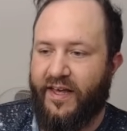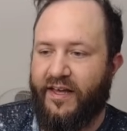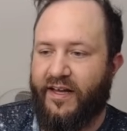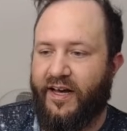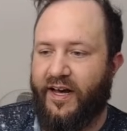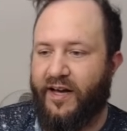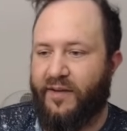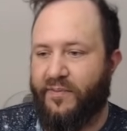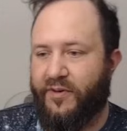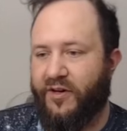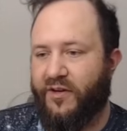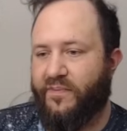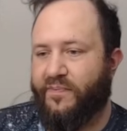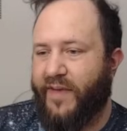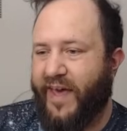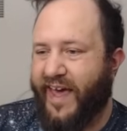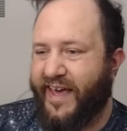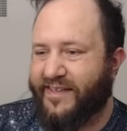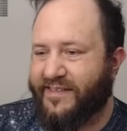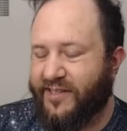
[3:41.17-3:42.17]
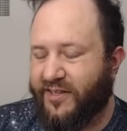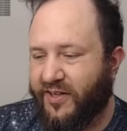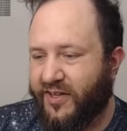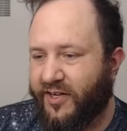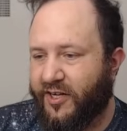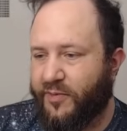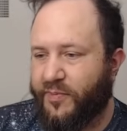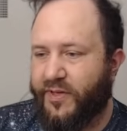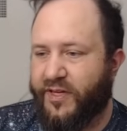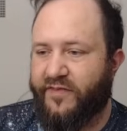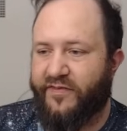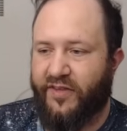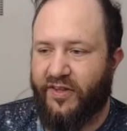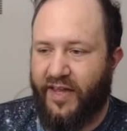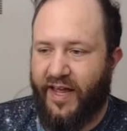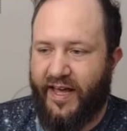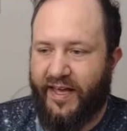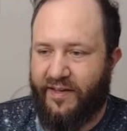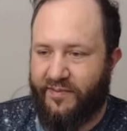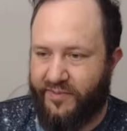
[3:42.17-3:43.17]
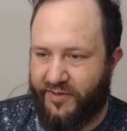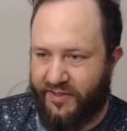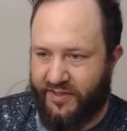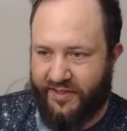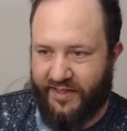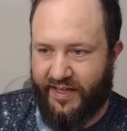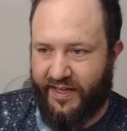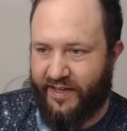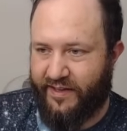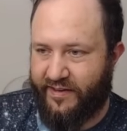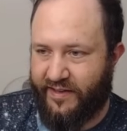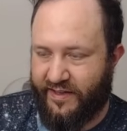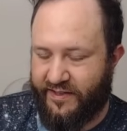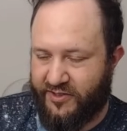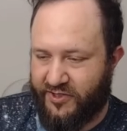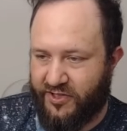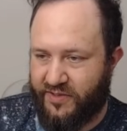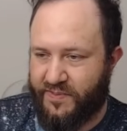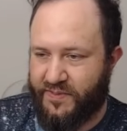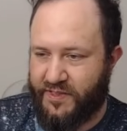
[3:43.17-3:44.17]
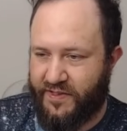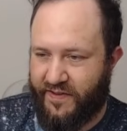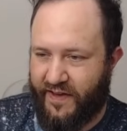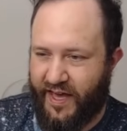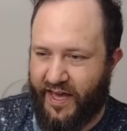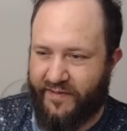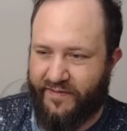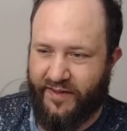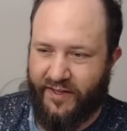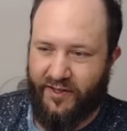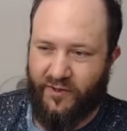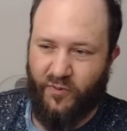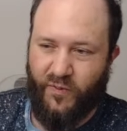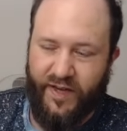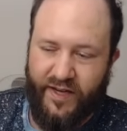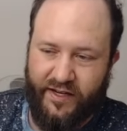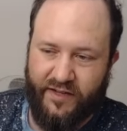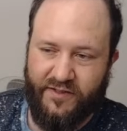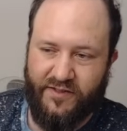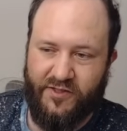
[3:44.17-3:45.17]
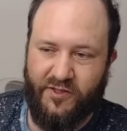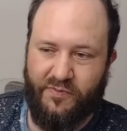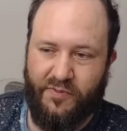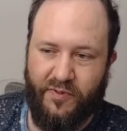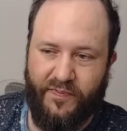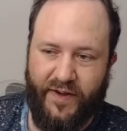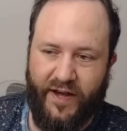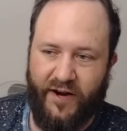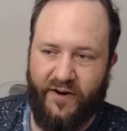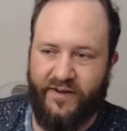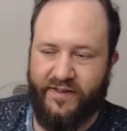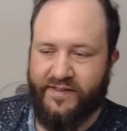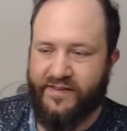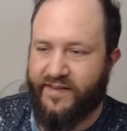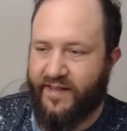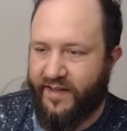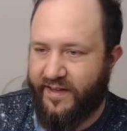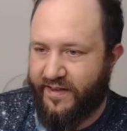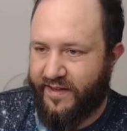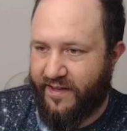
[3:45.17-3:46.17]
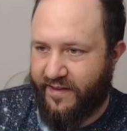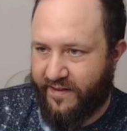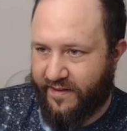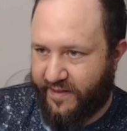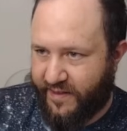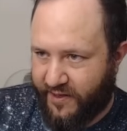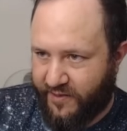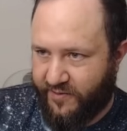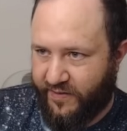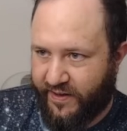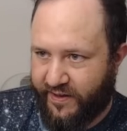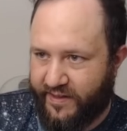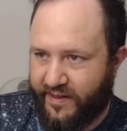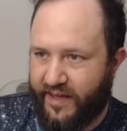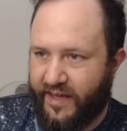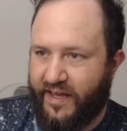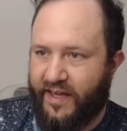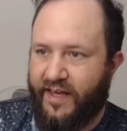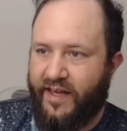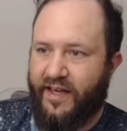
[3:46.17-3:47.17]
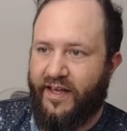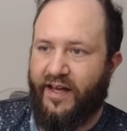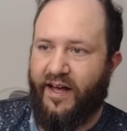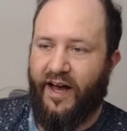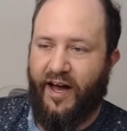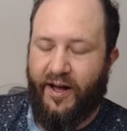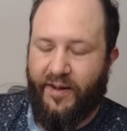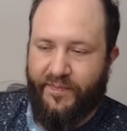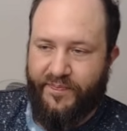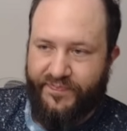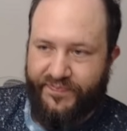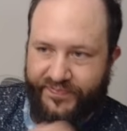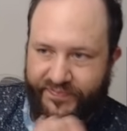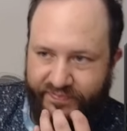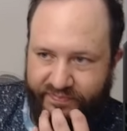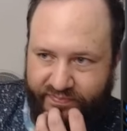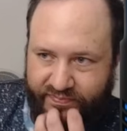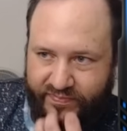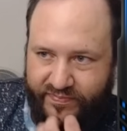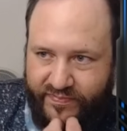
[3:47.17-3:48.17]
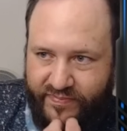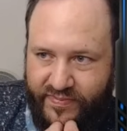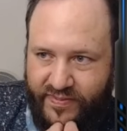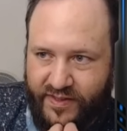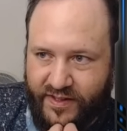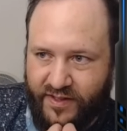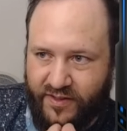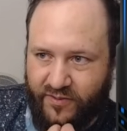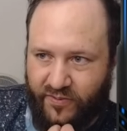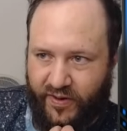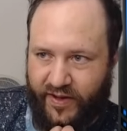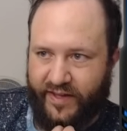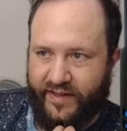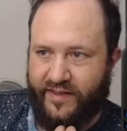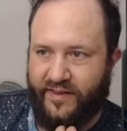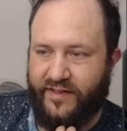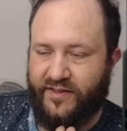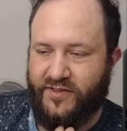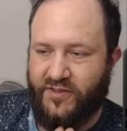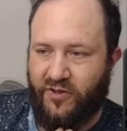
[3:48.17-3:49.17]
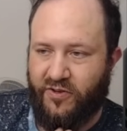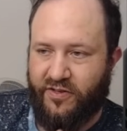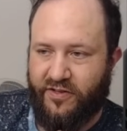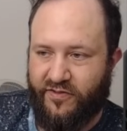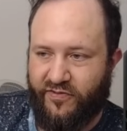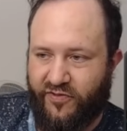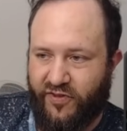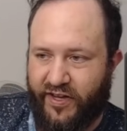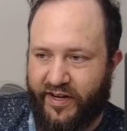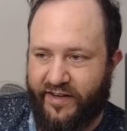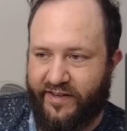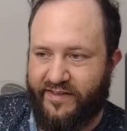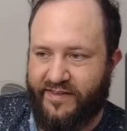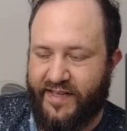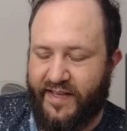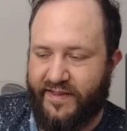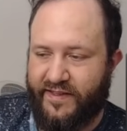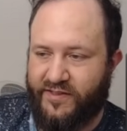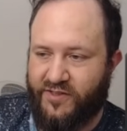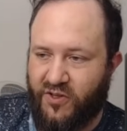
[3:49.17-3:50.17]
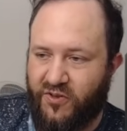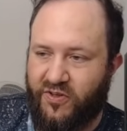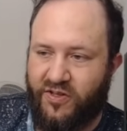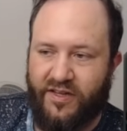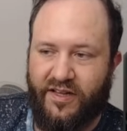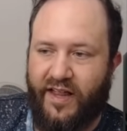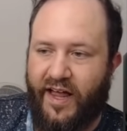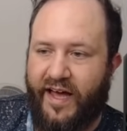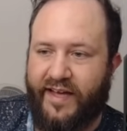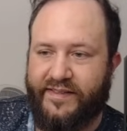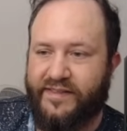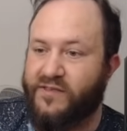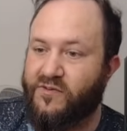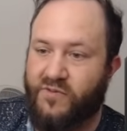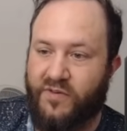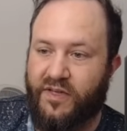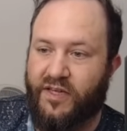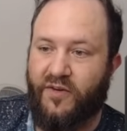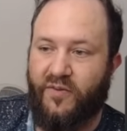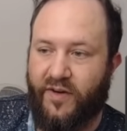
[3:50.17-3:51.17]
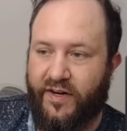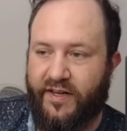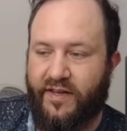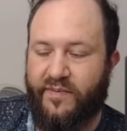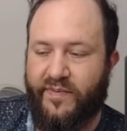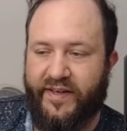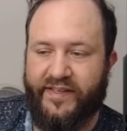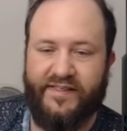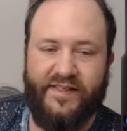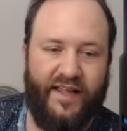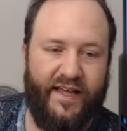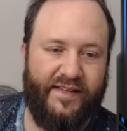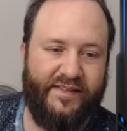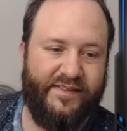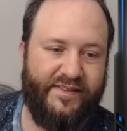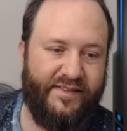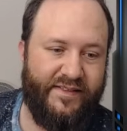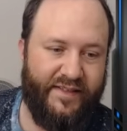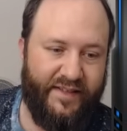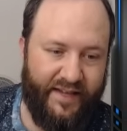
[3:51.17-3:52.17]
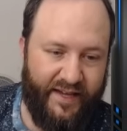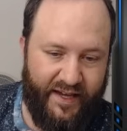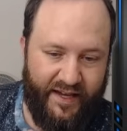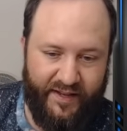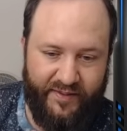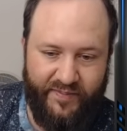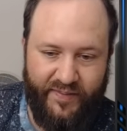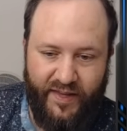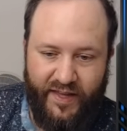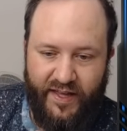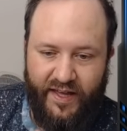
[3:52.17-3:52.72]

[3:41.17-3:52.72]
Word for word: uh, but has a little bit of a liability in terms of having weaker superpowers. I'll tell you the other thing with um, with Solar Flare is that the Solar class is really one of the best classes in the game.